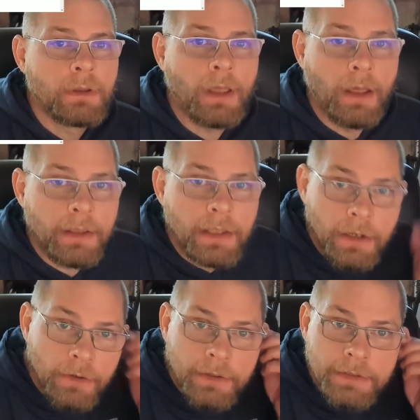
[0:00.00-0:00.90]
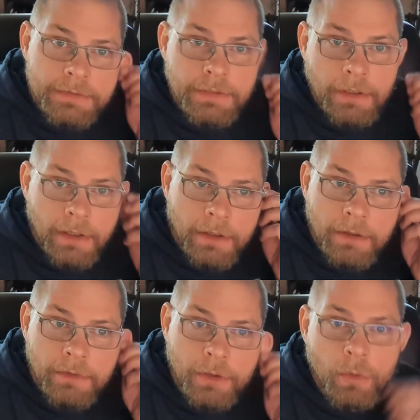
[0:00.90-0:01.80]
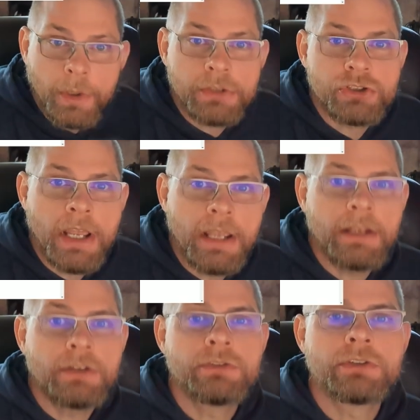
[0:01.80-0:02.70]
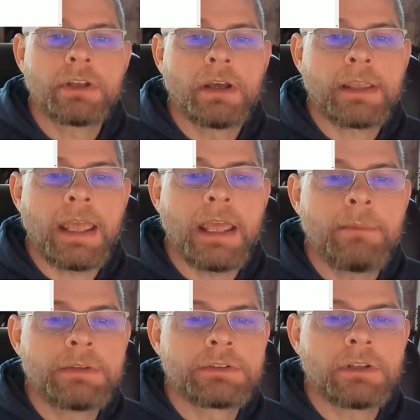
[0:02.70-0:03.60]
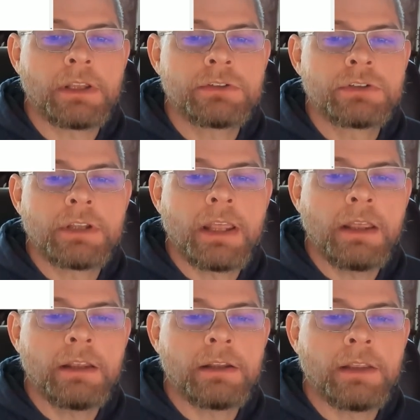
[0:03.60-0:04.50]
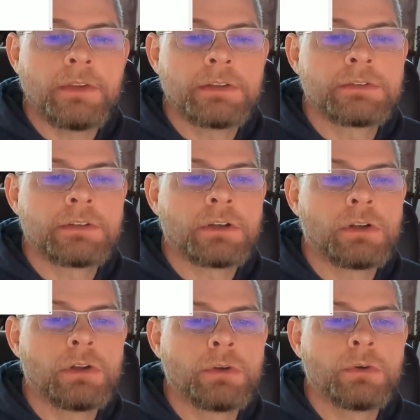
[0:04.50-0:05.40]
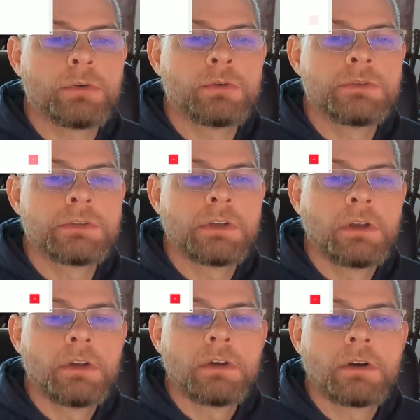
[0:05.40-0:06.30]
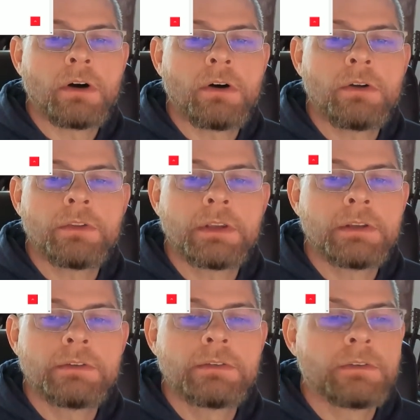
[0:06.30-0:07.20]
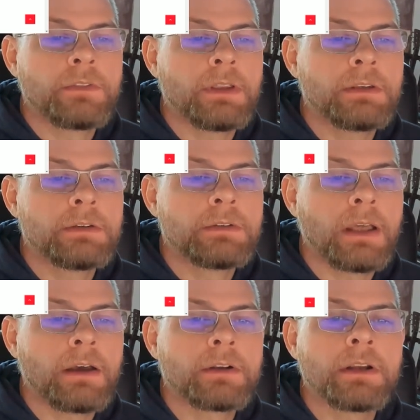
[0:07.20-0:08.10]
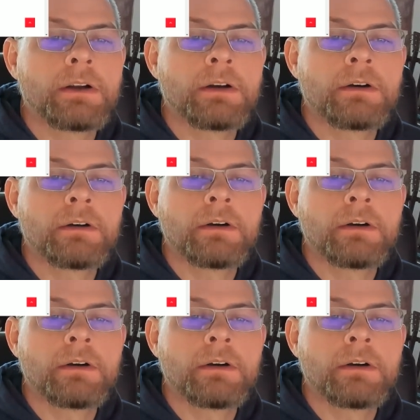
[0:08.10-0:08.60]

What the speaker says: Here is the quick change cam installation kit. And this includes all these things down here,